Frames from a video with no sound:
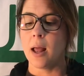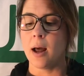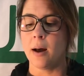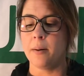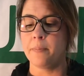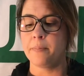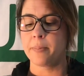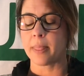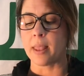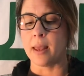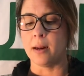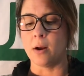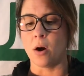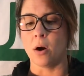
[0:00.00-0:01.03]
um,
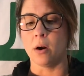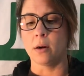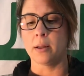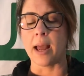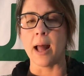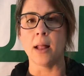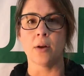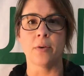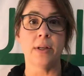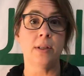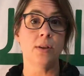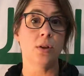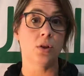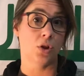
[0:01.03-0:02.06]
and our gallery
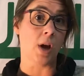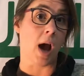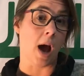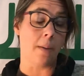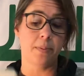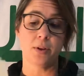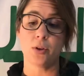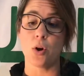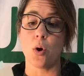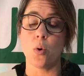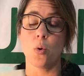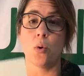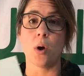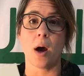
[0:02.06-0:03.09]
shop.
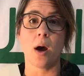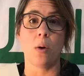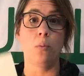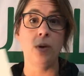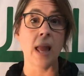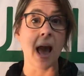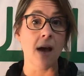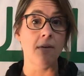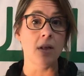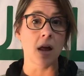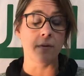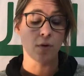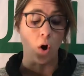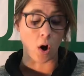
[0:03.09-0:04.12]
So we have a
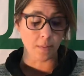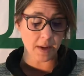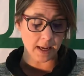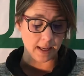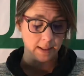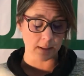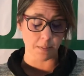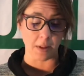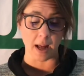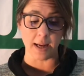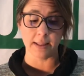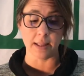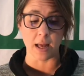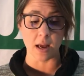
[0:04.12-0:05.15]
lot of card making
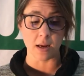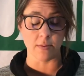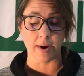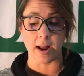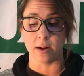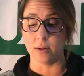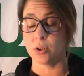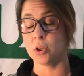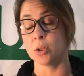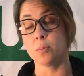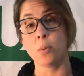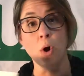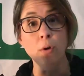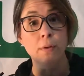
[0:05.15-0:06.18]
supplies lying around. It's just
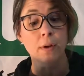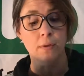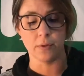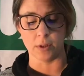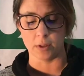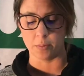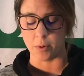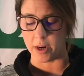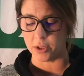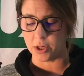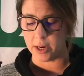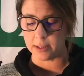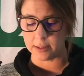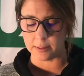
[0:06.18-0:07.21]
perfect for this
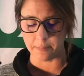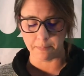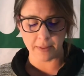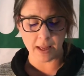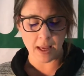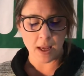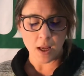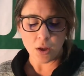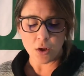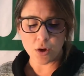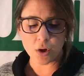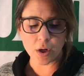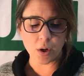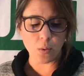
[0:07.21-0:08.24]
project.
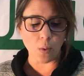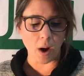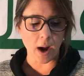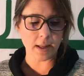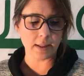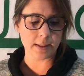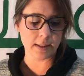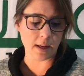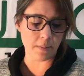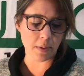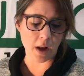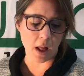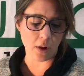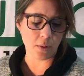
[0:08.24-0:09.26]
You're going to want some
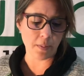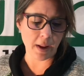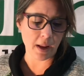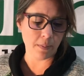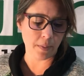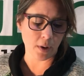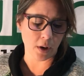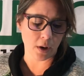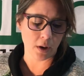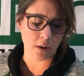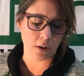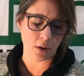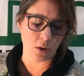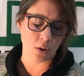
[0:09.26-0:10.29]
colored paper,
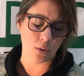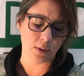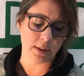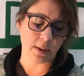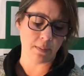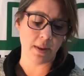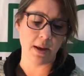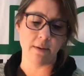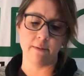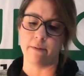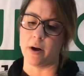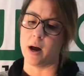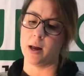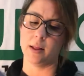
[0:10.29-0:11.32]
you know, something
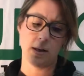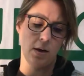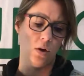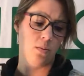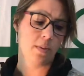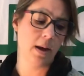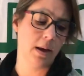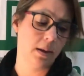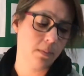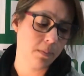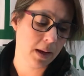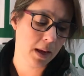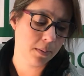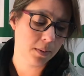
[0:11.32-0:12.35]
fun that you might
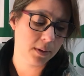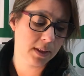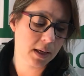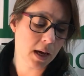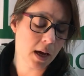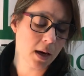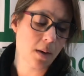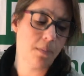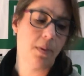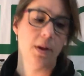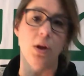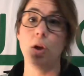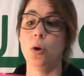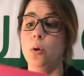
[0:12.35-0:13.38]
be able to cut up
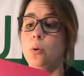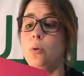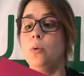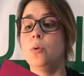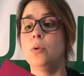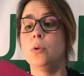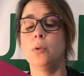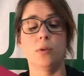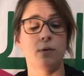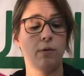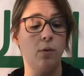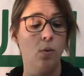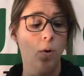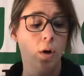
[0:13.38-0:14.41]
and use
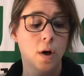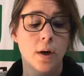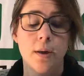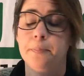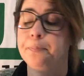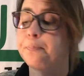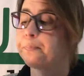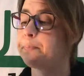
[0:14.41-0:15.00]
for